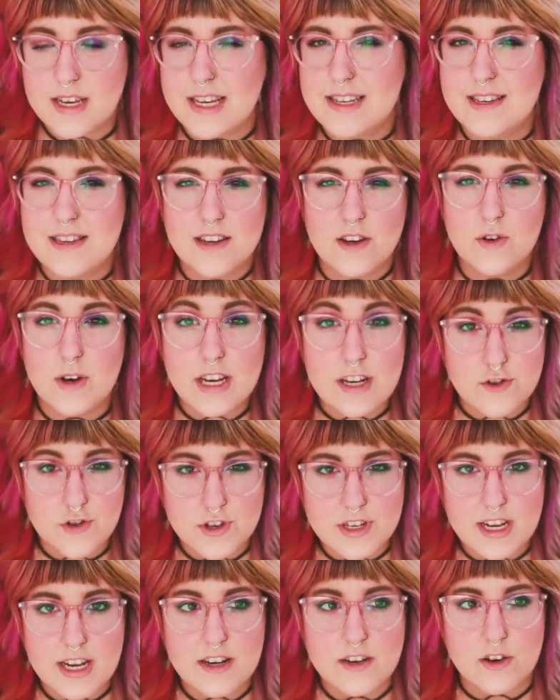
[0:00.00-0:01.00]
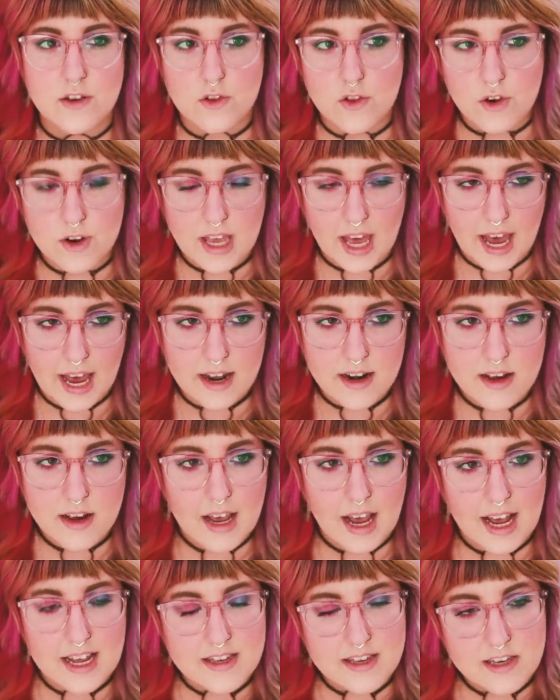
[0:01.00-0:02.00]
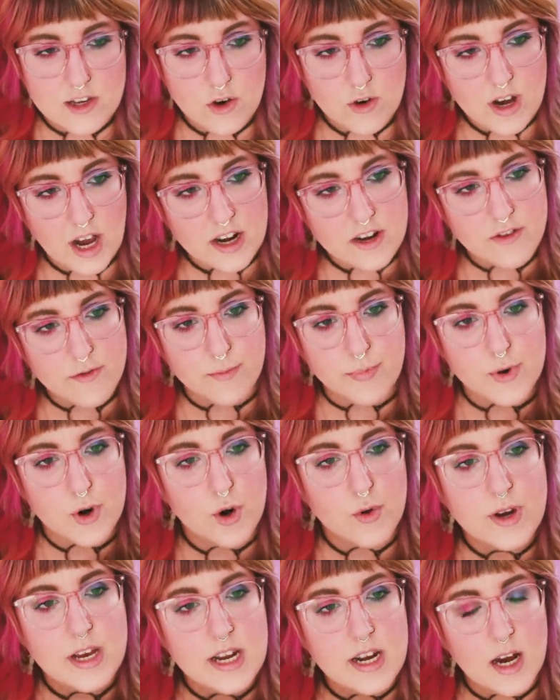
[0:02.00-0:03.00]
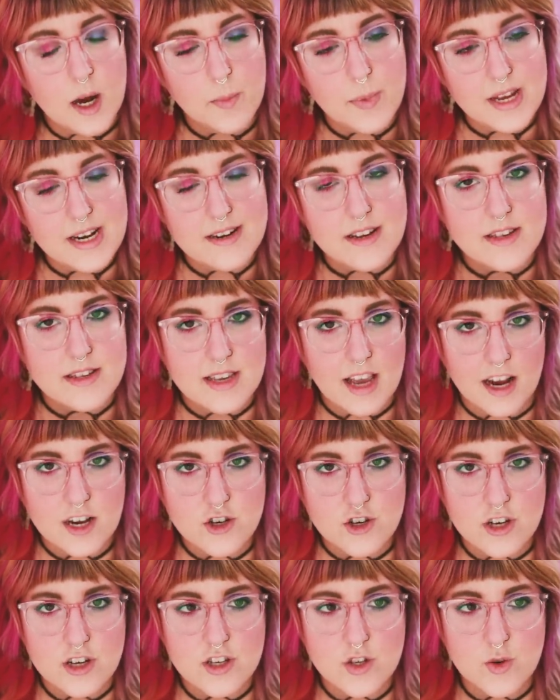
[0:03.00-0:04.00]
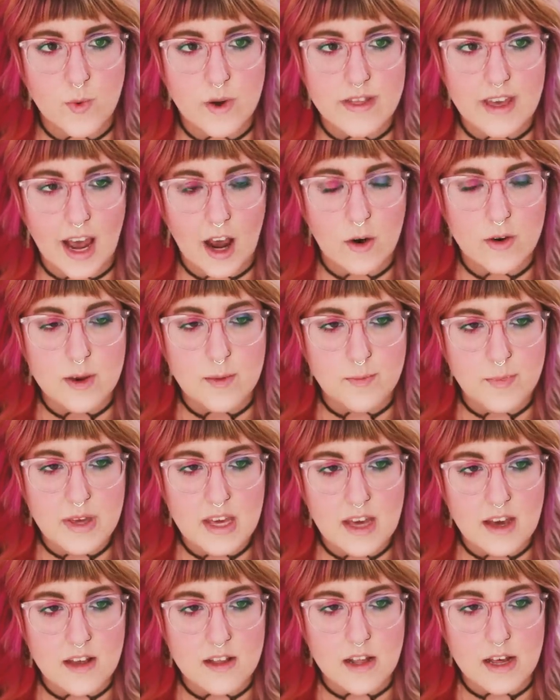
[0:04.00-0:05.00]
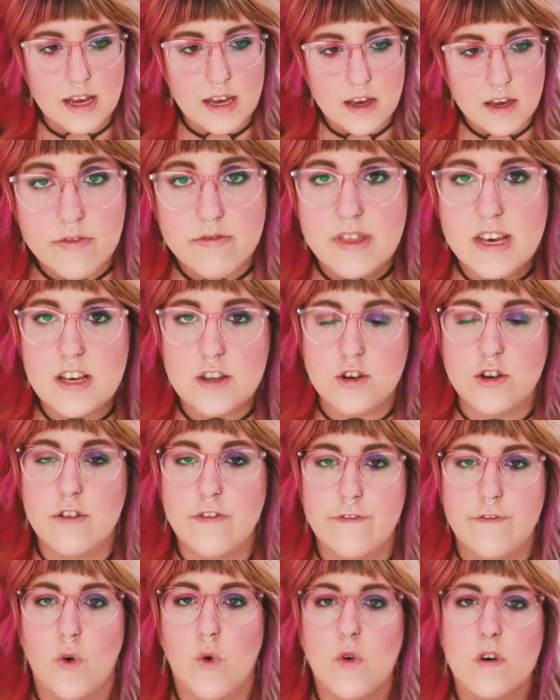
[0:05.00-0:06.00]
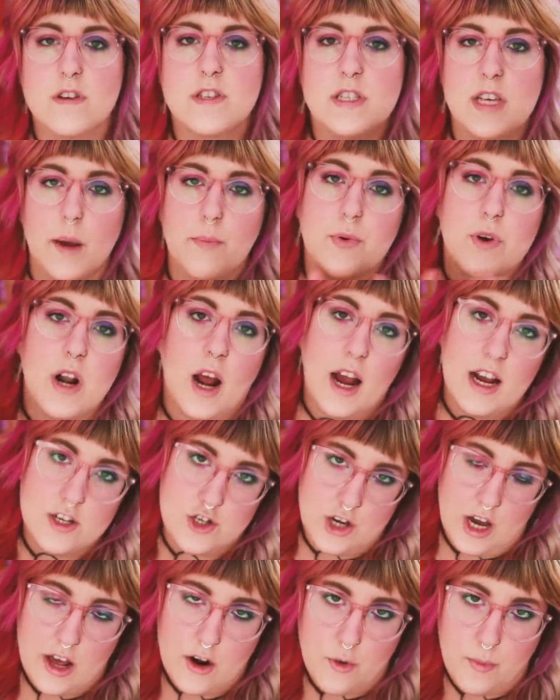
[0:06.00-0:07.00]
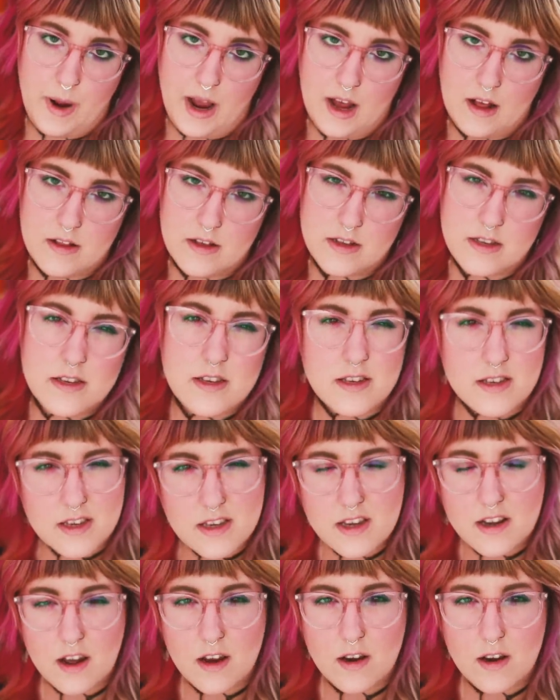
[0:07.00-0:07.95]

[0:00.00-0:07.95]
It's still interesting to look at and still kind of broken up into sections without it being like, these are four separate eyeshadow palettes, you